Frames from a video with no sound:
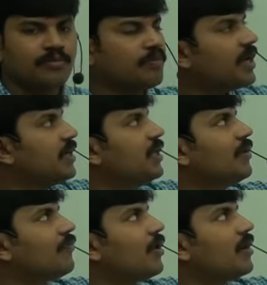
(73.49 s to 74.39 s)
By
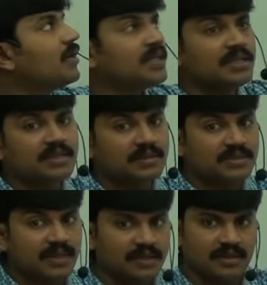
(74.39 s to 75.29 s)
default it is a
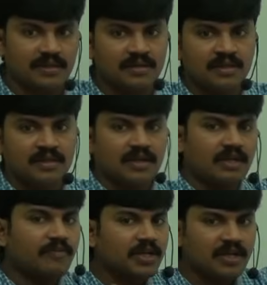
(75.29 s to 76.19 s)
set,
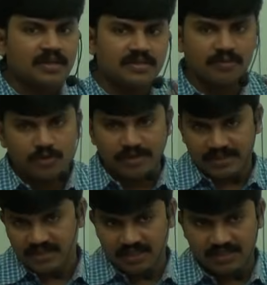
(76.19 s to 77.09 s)
never talks about
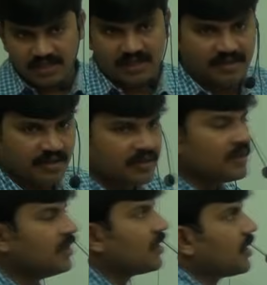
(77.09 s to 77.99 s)
insertion order.
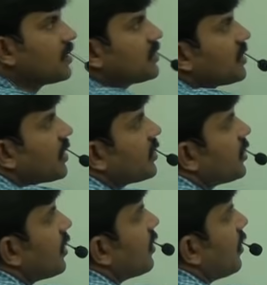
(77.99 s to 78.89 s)

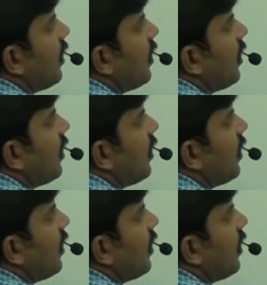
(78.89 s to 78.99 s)
Insertion